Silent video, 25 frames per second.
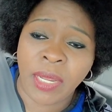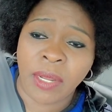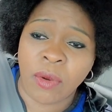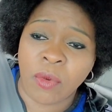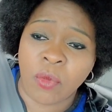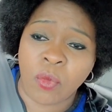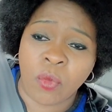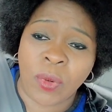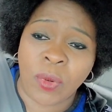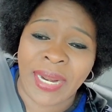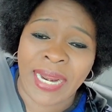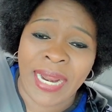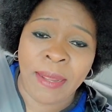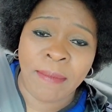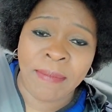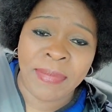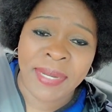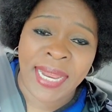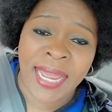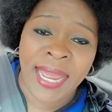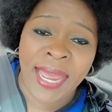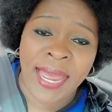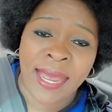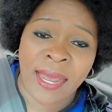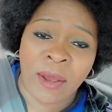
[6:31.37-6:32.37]
When I'm
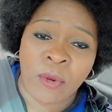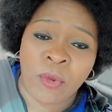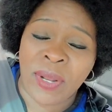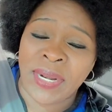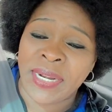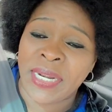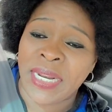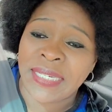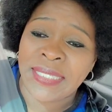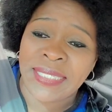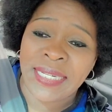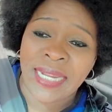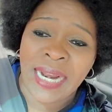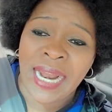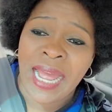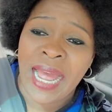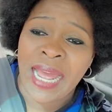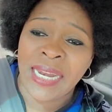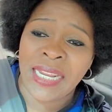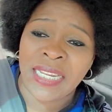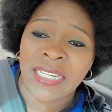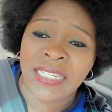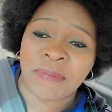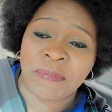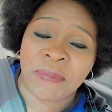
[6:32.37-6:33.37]
there, when the
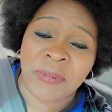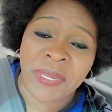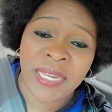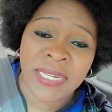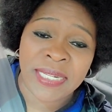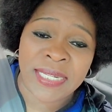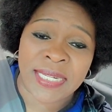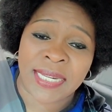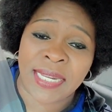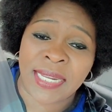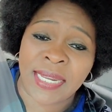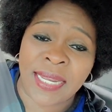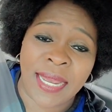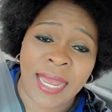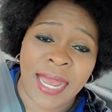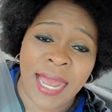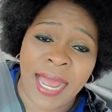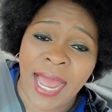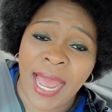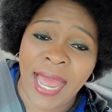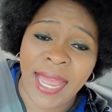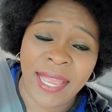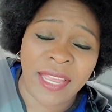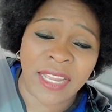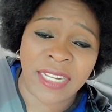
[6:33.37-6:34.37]
salon is busy,
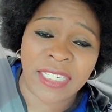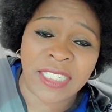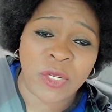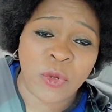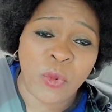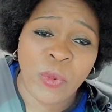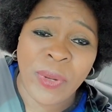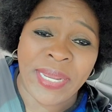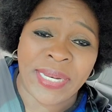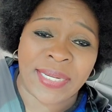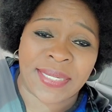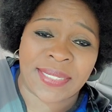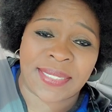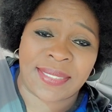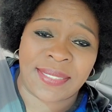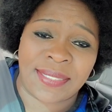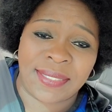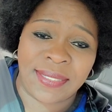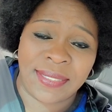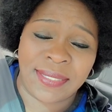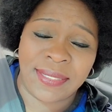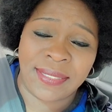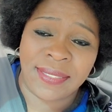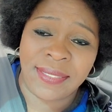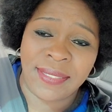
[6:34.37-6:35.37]
I just quit.
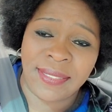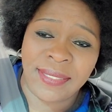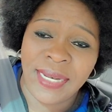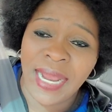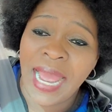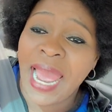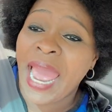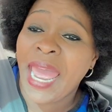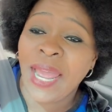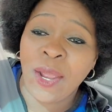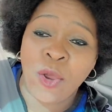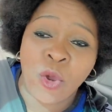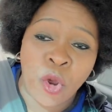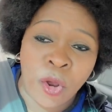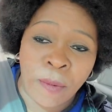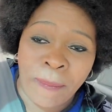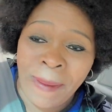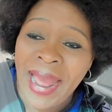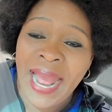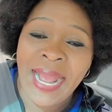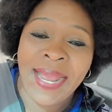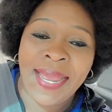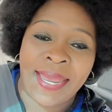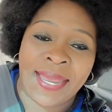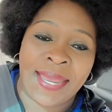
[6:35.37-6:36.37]
I go
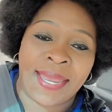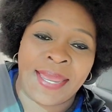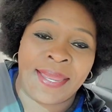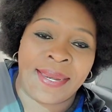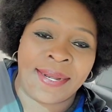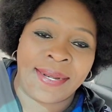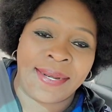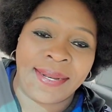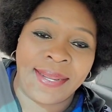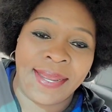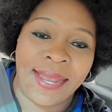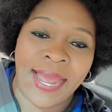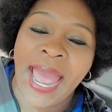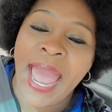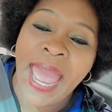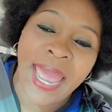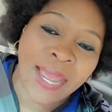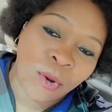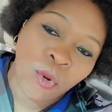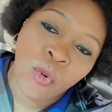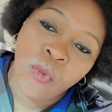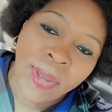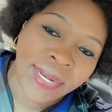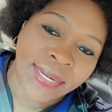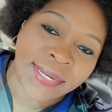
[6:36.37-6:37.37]
back again. I
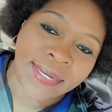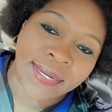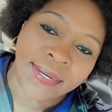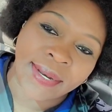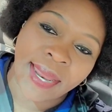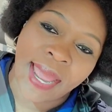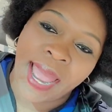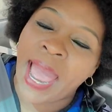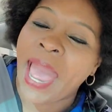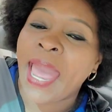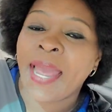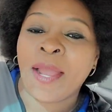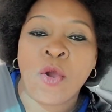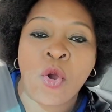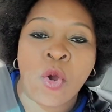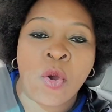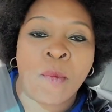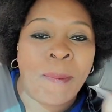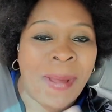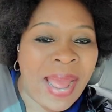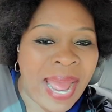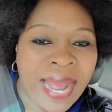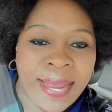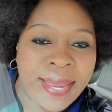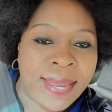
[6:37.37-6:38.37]
quit. I go
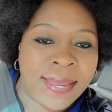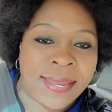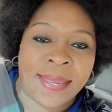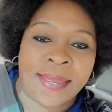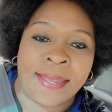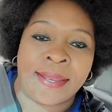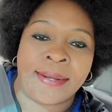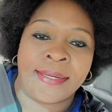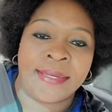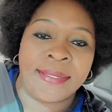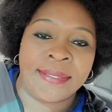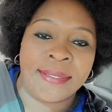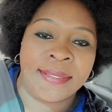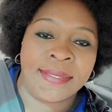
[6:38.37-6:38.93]
back again.